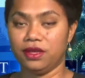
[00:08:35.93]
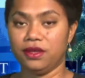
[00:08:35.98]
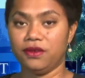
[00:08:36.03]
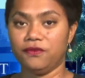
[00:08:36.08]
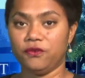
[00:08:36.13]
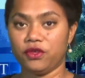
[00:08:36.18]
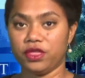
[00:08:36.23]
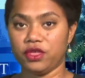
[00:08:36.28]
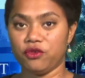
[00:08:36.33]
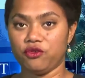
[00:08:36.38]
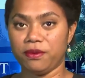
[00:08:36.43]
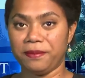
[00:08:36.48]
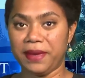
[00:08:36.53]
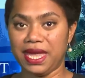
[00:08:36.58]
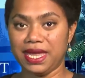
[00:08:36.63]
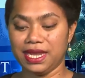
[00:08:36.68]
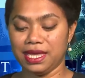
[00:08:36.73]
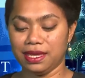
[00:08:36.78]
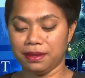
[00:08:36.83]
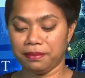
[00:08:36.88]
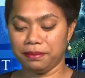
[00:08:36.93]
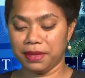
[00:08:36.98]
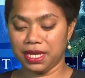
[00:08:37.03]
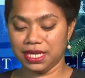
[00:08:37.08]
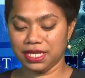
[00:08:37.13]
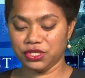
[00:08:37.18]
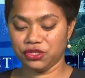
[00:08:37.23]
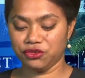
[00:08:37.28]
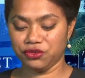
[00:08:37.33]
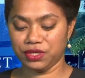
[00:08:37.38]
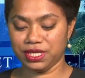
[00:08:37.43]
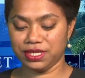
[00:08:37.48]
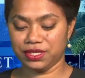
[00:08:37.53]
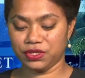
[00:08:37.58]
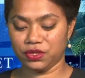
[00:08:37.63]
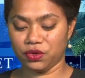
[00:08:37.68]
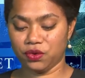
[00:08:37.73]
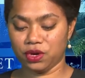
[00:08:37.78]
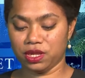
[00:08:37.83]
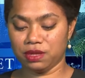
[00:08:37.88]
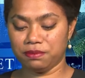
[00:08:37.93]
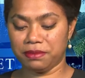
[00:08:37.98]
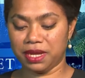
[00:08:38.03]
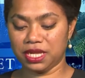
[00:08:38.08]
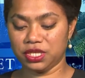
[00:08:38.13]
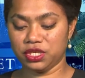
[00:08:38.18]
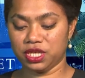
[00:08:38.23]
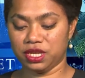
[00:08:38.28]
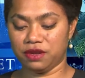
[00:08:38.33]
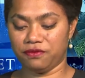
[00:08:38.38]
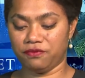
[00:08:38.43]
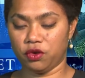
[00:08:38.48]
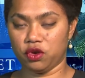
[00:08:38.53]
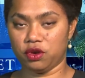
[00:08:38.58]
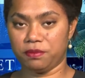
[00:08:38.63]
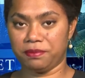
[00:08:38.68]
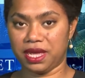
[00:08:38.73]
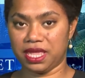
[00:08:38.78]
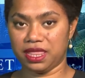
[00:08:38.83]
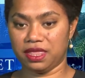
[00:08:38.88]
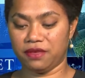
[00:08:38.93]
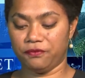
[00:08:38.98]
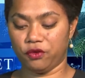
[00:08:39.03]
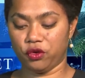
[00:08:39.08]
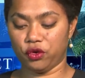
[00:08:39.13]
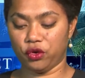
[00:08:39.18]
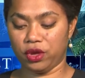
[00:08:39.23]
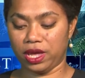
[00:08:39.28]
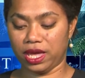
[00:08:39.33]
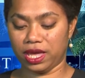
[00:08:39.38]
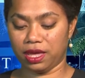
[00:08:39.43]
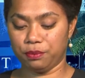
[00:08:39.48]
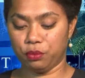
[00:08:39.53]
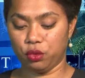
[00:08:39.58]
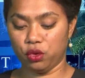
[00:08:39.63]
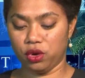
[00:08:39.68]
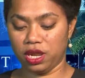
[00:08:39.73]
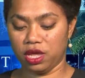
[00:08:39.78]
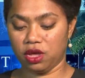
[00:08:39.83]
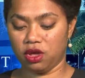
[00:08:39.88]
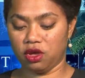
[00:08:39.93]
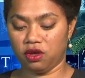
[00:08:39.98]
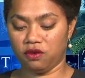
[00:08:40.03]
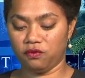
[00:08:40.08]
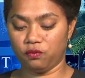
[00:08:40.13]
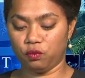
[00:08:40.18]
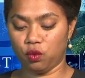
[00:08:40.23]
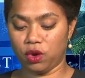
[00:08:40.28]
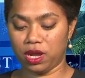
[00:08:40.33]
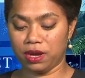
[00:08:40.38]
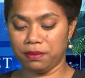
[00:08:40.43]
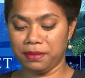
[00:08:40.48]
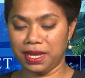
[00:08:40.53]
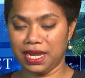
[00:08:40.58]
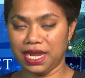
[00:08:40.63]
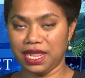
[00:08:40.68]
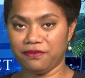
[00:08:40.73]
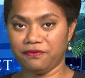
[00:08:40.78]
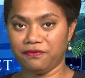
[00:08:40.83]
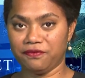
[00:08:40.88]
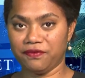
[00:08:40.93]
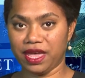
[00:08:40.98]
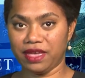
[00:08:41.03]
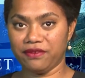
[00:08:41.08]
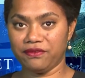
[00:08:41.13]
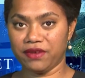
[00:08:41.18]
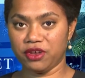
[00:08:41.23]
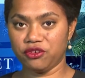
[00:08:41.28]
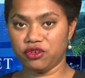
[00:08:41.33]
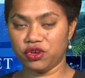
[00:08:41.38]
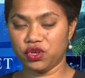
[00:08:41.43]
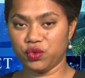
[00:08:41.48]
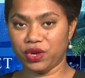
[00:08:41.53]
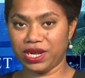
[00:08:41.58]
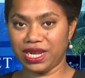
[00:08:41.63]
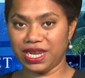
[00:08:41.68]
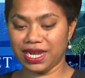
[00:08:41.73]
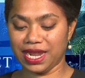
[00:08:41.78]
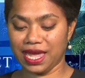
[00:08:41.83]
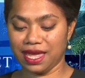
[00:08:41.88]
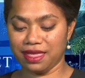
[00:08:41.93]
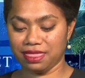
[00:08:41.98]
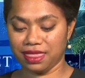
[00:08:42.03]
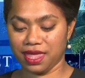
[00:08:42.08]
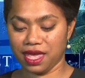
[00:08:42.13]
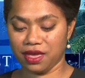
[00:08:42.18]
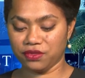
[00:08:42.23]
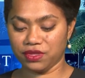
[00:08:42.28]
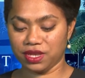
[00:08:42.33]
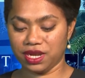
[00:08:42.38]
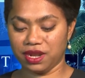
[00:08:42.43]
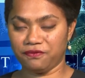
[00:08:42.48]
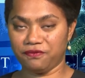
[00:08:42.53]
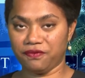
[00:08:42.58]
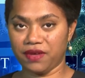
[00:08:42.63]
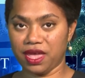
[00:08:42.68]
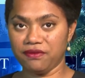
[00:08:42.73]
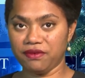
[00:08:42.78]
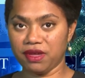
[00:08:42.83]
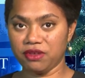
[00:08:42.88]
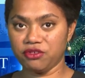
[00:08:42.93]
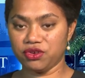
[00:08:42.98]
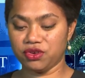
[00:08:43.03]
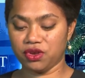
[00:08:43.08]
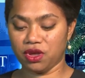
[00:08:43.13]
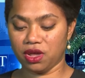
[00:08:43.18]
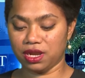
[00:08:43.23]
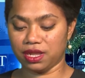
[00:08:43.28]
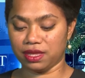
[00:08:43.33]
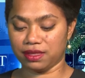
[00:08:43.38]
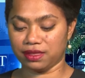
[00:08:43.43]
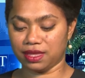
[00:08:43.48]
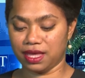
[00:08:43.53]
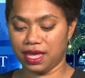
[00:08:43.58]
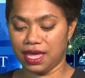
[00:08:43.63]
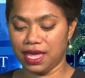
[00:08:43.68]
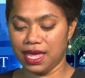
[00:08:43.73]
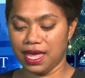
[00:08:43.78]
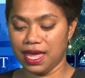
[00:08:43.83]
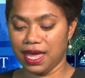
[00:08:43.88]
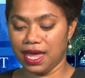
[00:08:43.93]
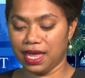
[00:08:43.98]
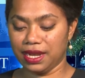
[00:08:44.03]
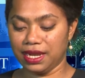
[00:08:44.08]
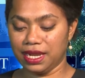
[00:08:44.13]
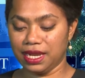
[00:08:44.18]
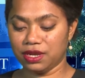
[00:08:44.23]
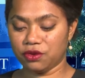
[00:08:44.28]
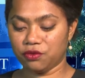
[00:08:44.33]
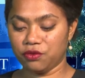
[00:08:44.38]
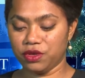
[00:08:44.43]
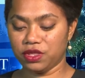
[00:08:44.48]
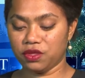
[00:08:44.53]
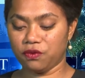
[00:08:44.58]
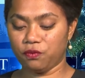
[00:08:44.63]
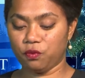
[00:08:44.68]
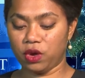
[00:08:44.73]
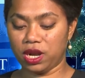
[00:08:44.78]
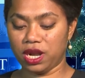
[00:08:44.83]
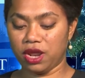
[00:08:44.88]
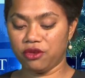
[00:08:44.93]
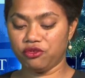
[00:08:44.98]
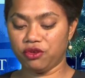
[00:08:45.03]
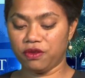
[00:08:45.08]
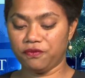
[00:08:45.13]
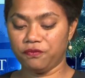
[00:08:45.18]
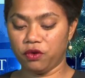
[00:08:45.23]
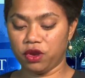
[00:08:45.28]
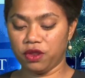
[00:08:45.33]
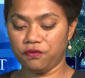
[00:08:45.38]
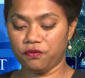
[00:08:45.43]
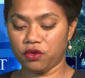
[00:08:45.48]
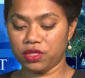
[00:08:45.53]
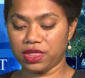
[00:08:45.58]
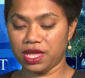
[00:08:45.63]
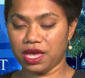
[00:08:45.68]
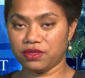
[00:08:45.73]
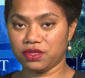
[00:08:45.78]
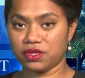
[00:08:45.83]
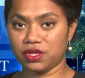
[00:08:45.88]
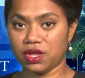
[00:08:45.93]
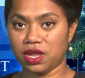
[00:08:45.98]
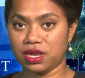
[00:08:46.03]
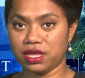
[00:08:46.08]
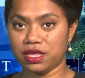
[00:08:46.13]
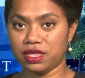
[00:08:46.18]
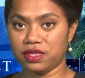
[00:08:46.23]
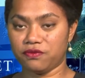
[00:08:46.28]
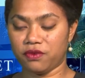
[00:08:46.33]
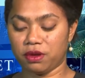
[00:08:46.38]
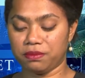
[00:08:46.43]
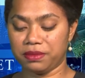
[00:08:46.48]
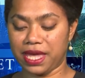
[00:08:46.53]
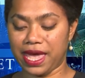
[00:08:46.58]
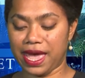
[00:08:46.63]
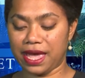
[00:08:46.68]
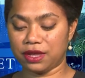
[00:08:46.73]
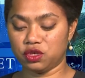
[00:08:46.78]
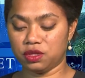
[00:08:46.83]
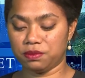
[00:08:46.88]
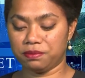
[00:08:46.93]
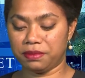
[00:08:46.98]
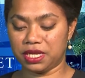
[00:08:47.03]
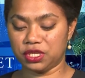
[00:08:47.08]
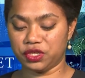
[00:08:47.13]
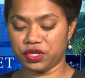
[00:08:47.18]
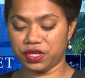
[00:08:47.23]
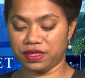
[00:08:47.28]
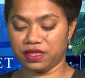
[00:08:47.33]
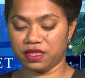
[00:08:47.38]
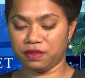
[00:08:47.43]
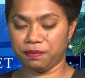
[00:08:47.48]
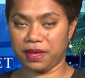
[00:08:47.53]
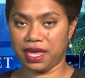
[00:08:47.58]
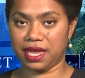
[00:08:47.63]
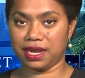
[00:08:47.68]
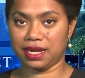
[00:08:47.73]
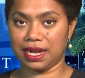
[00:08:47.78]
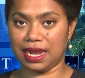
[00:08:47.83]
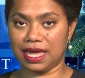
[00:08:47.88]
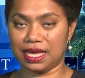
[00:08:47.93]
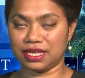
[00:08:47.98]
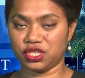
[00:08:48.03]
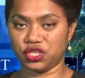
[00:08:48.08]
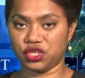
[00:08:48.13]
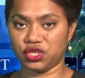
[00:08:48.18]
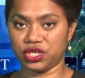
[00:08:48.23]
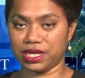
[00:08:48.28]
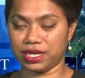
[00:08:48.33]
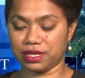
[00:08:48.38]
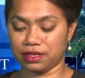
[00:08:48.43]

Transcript: For the remaining ministries' total budget voted by the Fono Ekepule of $1,529,500, an increase of $144,000 from the actual budget spent last year.